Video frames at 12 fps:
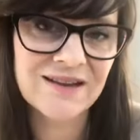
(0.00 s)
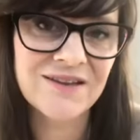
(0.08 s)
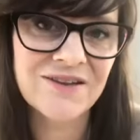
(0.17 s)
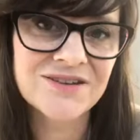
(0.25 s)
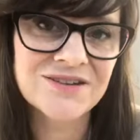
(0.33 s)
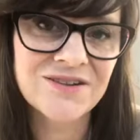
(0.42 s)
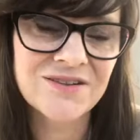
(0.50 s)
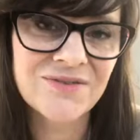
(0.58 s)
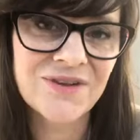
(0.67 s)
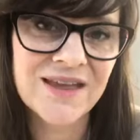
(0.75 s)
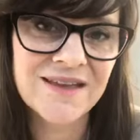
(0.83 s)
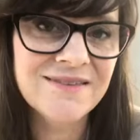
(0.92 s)
and going to Las
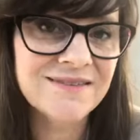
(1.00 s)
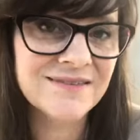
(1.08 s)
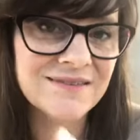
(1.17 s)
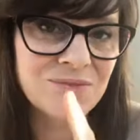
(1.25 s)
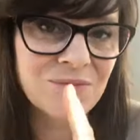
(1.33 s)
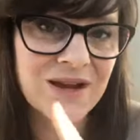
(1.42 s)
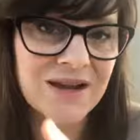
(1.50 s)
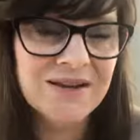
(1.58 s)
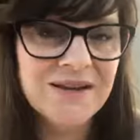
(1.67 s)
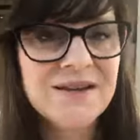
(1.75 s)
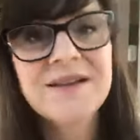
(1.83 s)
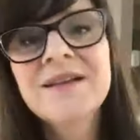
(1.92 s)
Vegas, one,